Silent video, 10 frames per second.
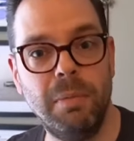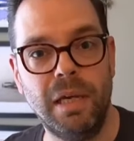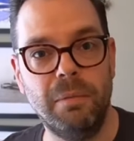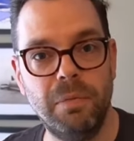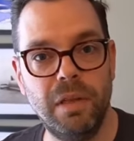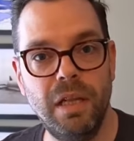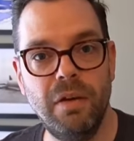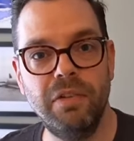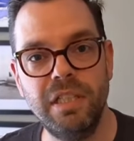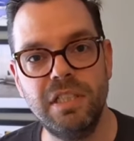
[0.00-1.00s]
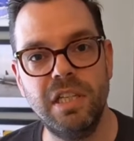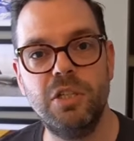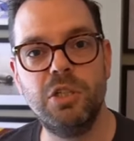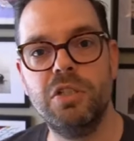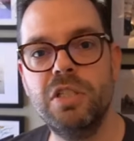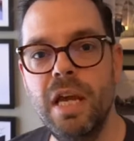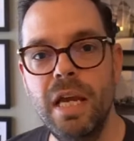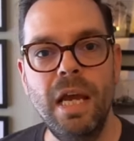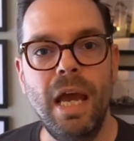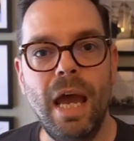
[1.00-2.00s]
me lovely t-shirts.
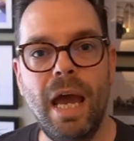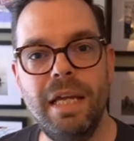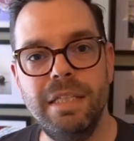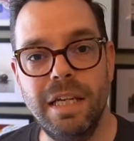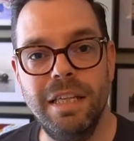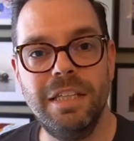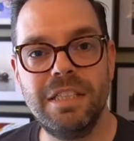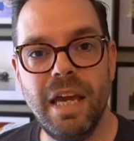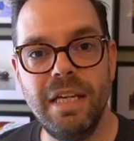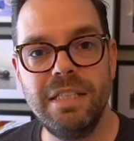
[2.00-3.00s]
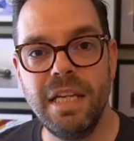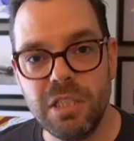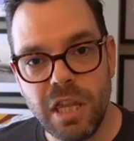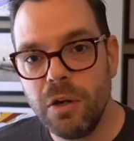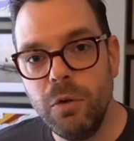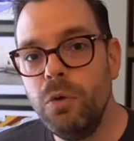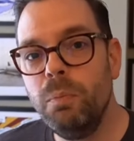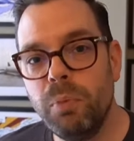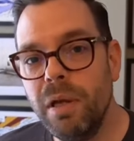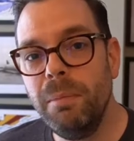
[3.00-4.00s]
And in this case, it's their
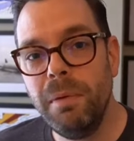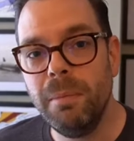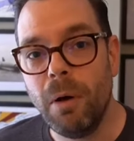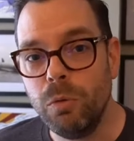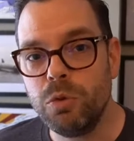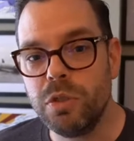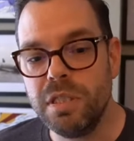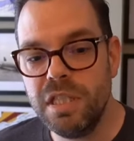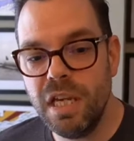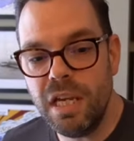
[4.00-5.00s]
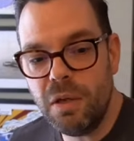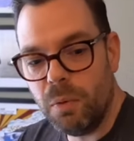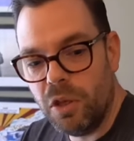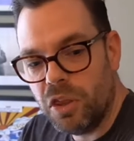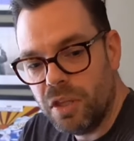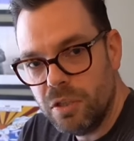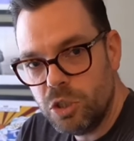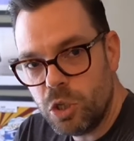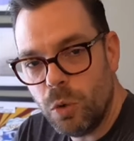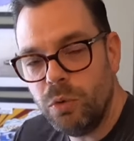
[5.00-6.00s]
new Premium Ultra T with
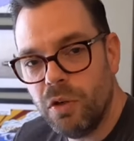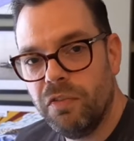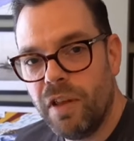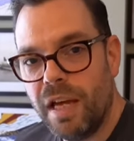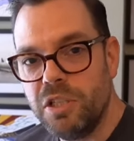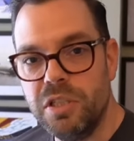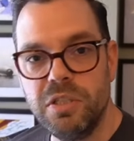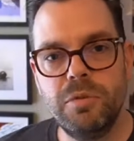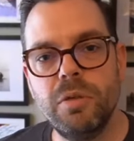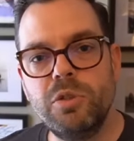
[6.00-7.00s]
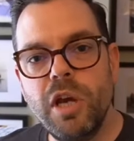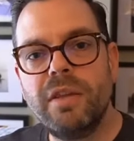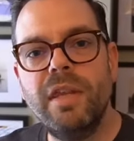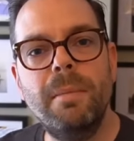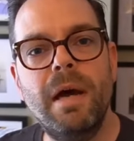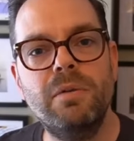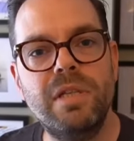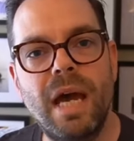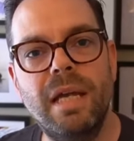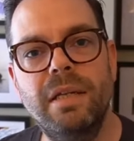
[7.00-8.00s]
shoulder flashes. So check them
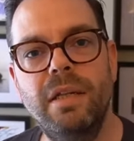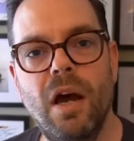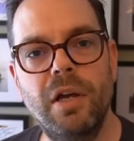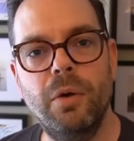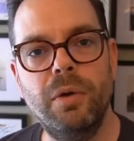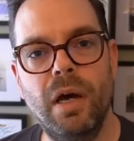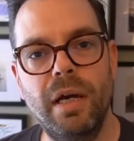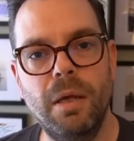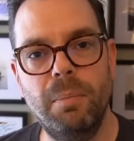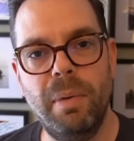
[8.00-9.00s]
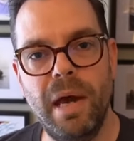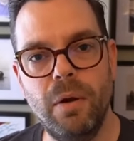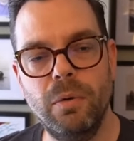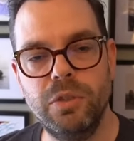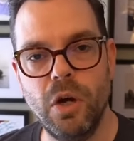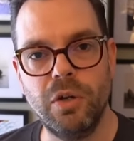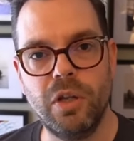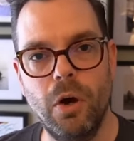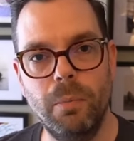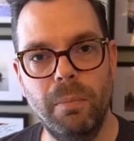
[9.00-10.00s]
out at nine oh nine apparel dot
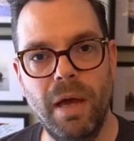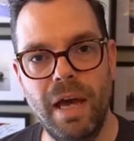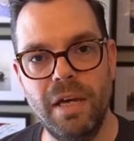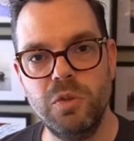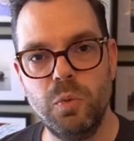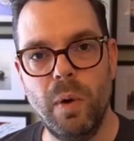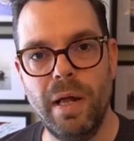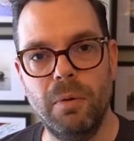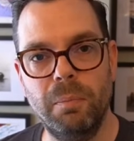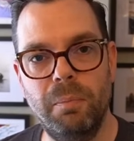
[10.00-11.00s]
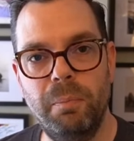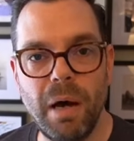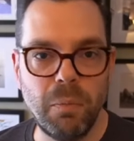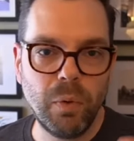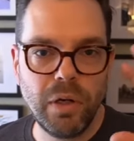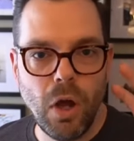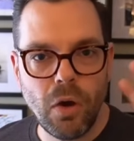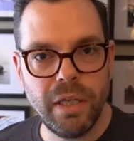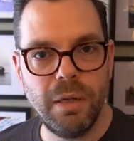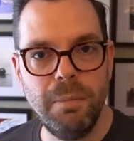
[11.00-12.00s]
com as well. But we're
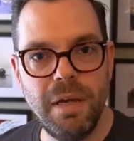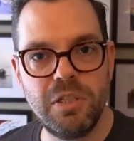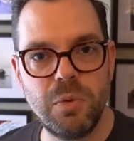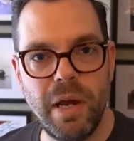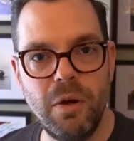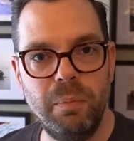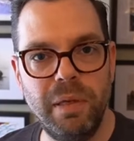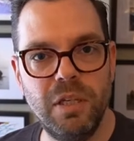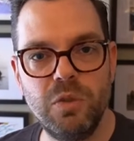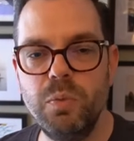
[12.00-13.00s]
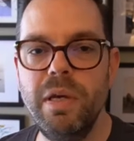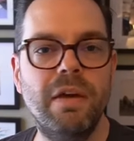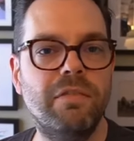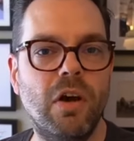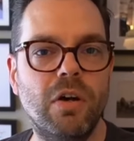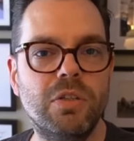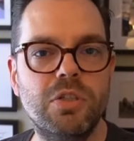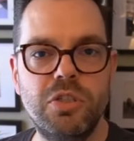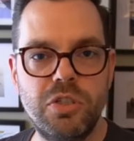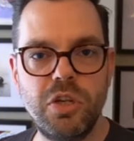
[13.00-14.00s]
not going to mess around because we have got
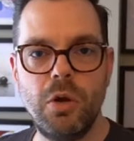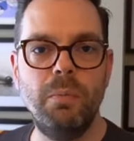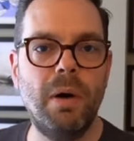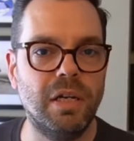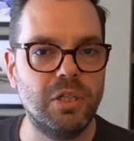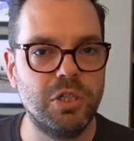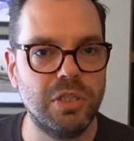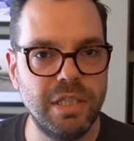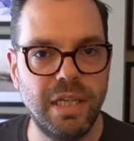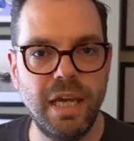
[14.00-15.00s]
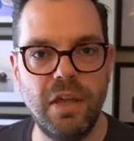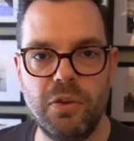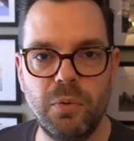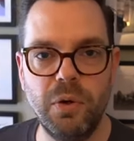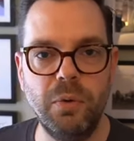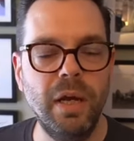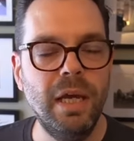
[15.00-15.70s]
so much to get through